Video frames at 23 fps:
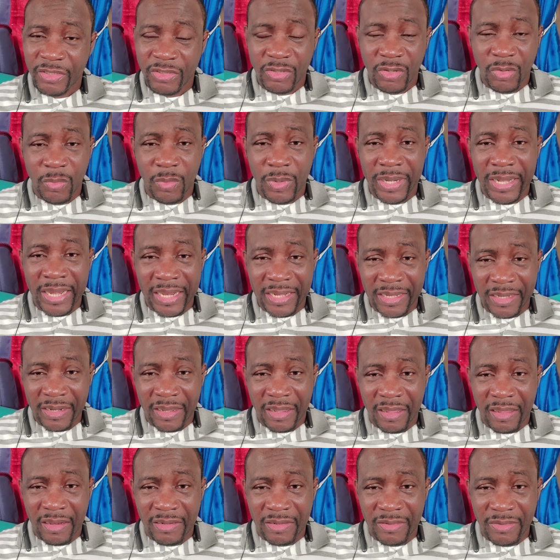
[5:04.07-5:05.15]
you know what that
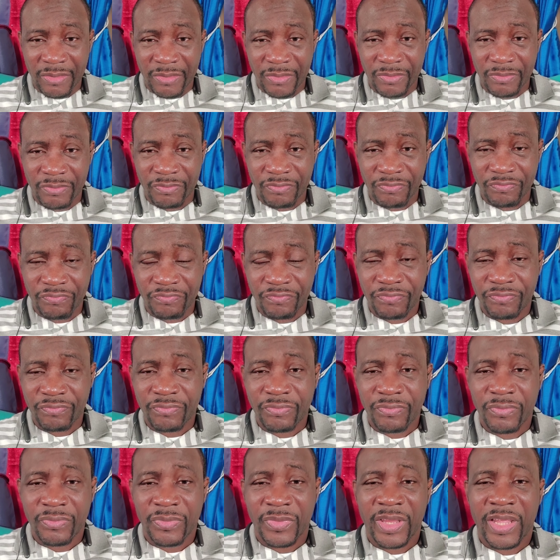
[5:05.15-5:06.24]
called now?
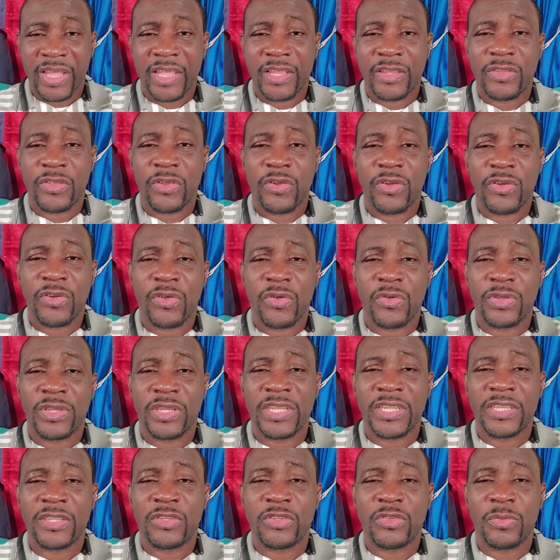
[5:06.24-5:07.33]
It turned out
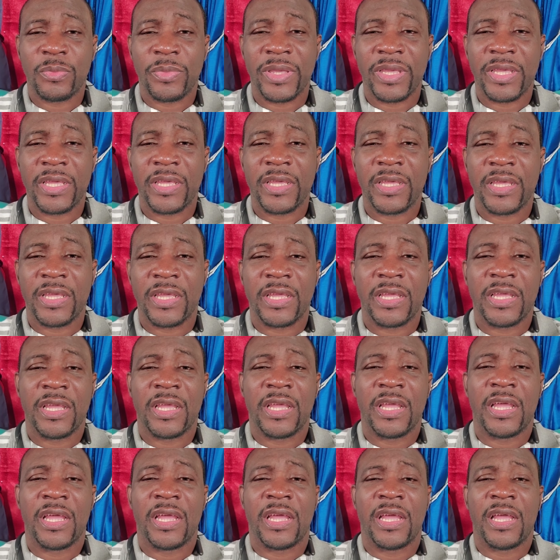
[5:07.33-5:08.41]
into be
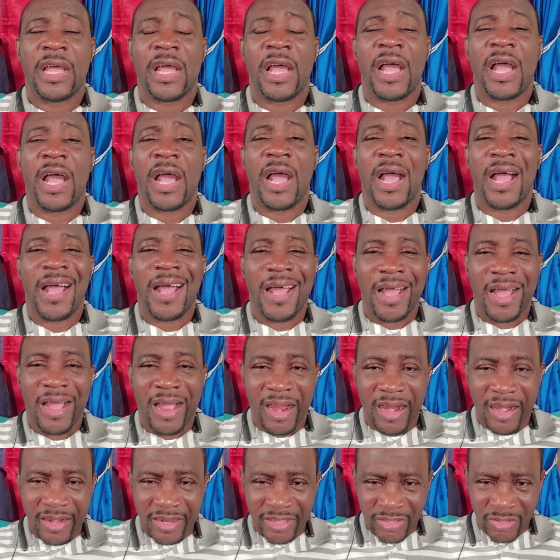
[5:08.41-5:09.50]
a
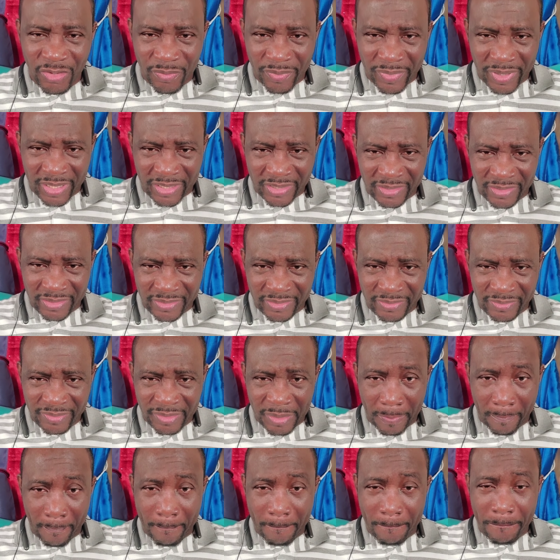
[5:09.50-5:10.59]
argument.
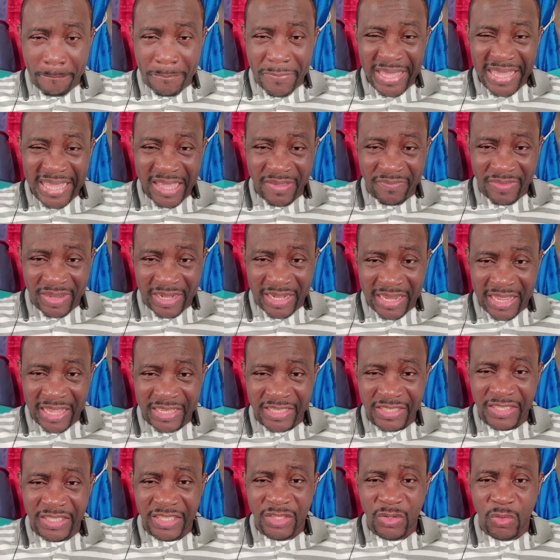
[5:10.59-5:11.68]
Big
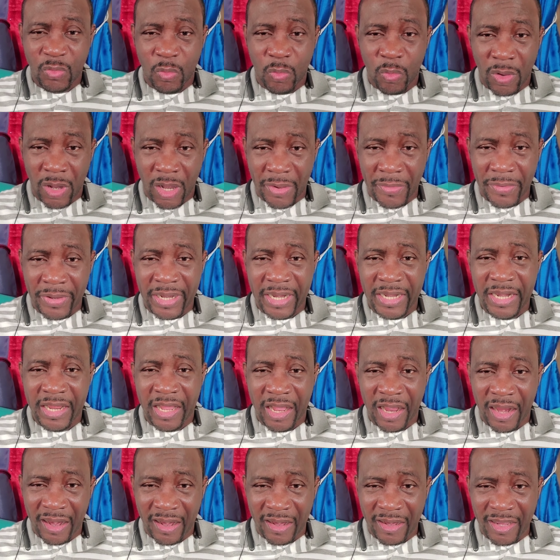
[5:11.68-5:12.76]
everlasting quarrel and
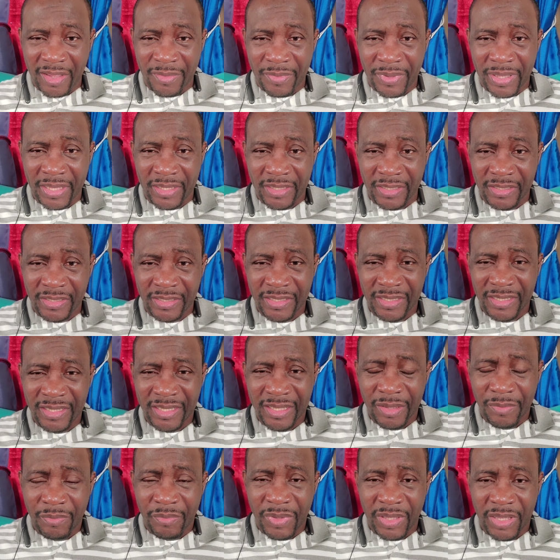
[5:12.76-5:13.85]
argument.
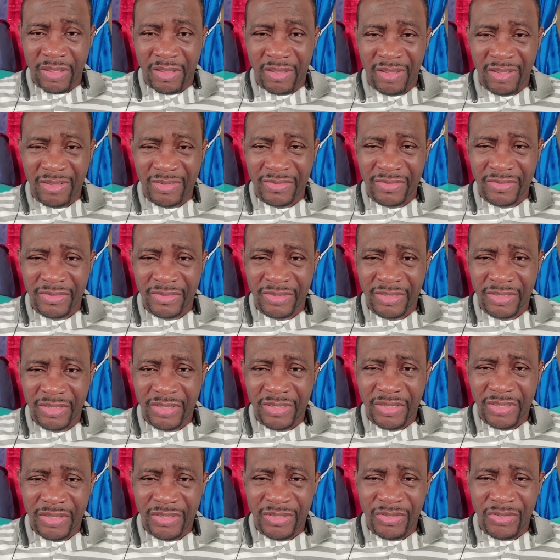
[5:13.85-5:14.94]
Because
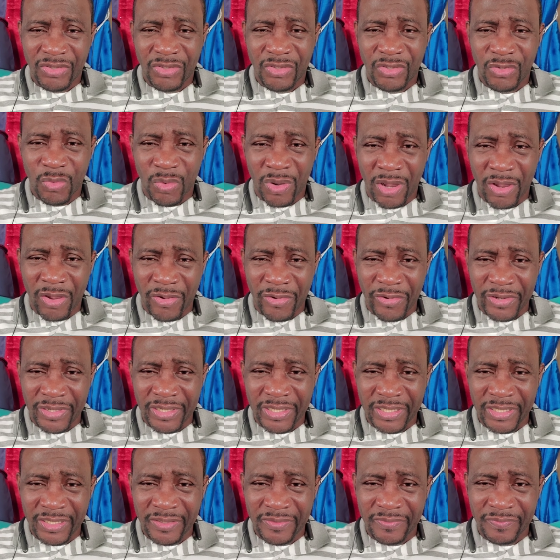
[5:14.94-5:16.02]
you are
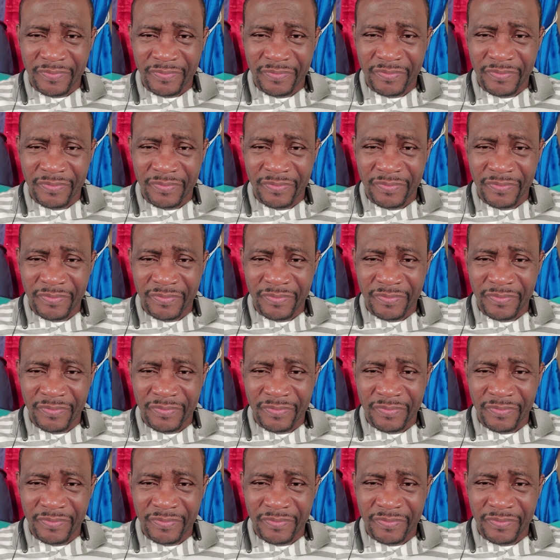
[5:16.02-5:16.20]
hurting